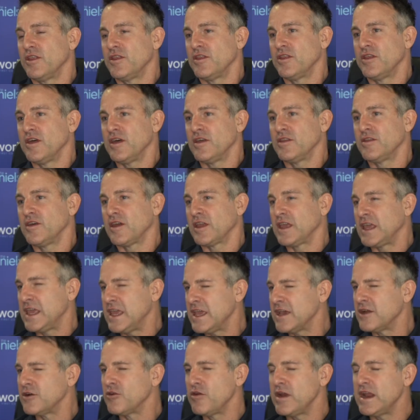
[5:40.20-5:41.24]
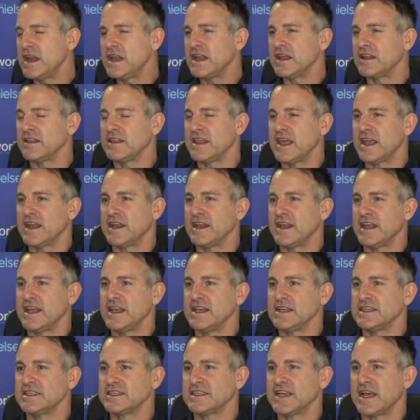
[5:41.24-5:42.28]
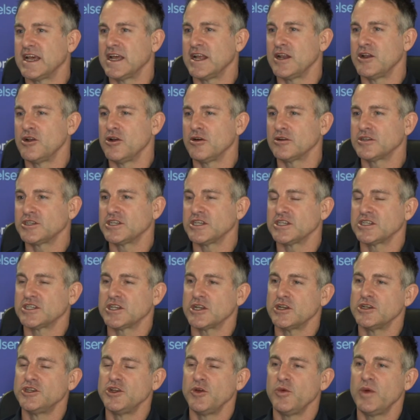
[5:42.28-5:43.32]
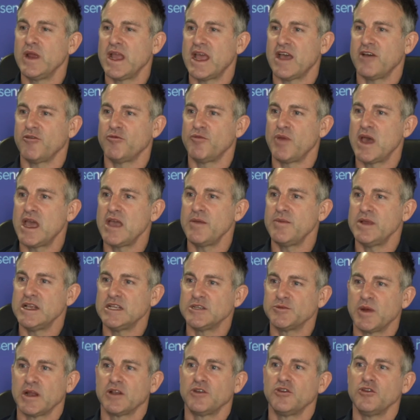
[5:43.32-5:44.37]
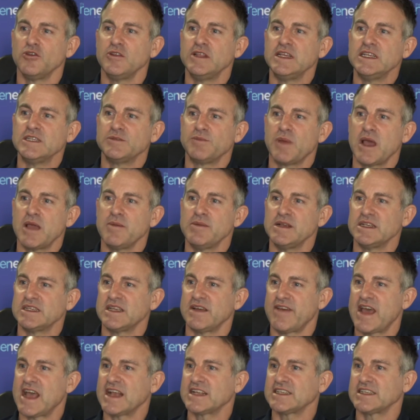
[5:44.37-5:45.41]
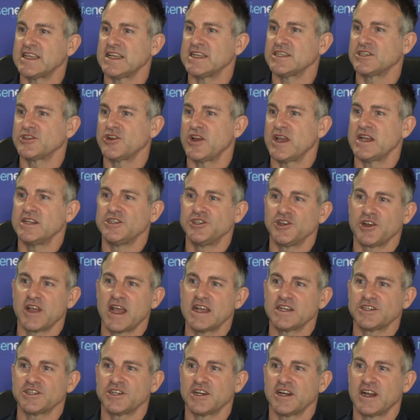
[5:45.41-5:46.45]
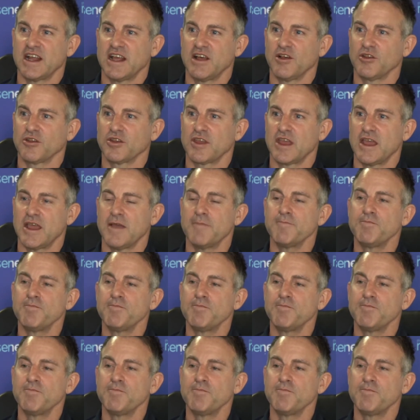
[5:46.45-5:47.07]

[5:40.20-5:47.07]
the key ingredient then is not just do we have babies, but do these babies have access to education and healthcare?